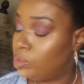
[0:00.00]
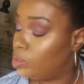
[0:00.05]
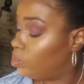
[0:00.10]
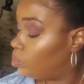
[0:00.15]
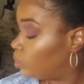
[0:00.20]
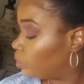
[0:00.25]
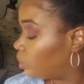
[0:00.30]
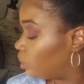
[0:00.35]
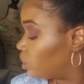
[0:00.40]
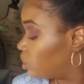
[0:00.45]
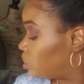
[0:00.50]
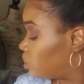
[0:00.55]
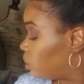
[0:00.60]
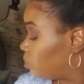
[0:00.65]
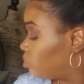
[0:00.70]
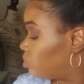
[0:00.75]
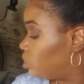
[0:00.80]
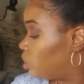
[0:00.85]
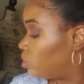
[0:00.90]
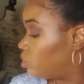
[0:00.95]
With the
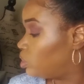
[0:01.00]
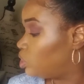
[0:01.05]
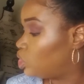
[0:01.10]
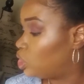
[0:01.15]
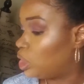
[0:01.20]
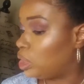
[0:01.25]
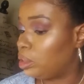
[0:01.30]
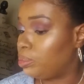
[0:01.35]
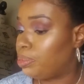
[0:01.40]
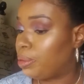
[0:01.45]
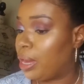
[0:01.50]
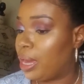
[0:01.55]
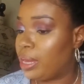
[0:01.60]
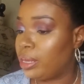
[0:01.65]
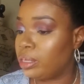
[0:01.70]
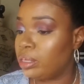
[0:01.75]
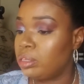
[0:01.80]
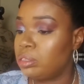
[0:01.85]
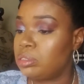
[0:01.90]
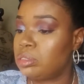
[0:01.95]
exception of the jelly pack.
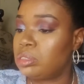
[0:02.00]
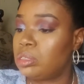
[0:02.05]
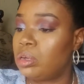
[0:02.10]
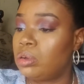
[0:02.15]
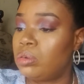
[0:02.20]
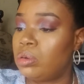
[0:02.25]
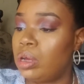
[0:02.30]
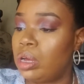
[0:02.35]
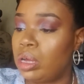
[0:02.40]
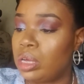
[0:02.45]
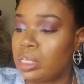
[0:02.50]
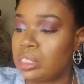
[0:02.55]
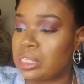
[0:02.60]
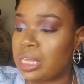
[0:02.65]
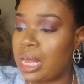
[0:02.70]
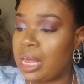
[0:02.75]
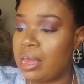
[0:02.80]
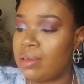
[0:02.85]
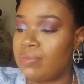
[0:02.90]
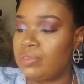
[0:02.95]
So, because
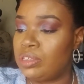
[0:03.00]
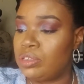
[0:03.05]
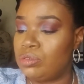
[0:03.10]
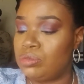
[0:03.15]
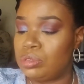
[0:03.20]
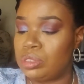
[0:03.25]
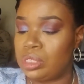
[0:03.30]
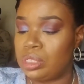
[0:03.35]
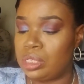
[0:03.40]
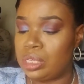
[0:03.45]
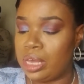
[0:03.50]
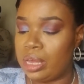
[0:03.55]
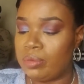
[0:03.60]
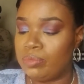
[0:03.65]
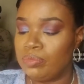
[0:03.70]
I haven't used it yet.